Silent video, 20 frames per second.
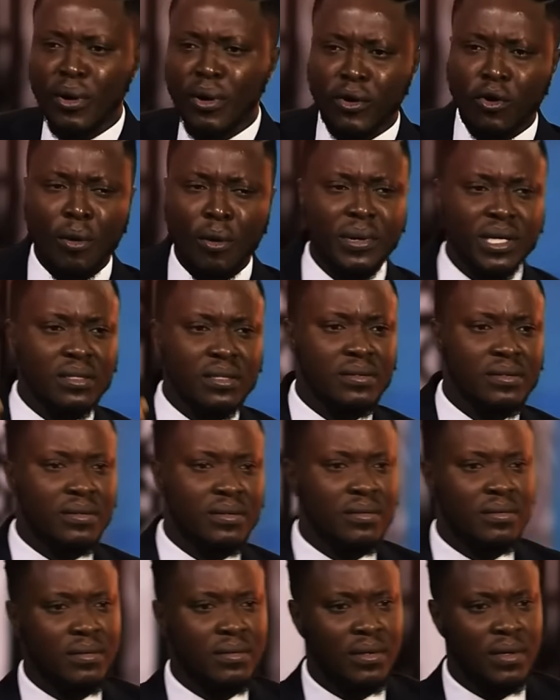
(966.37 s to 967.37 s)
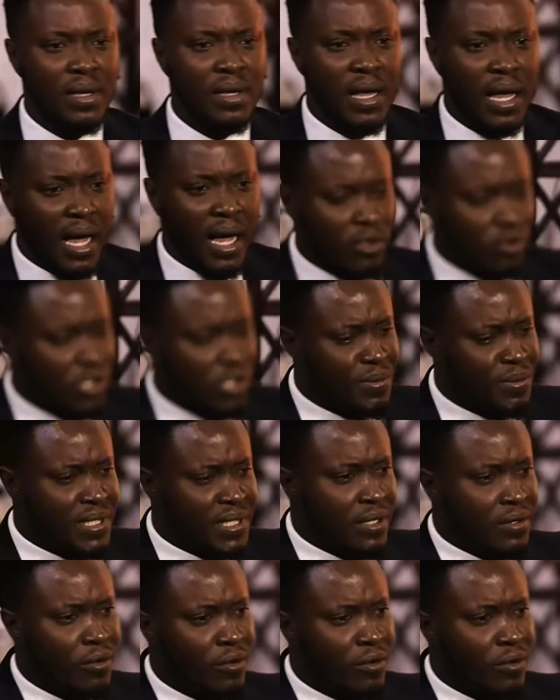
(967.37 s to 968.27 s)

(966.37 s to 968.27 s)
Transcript: coming, and the Holy Spirit says,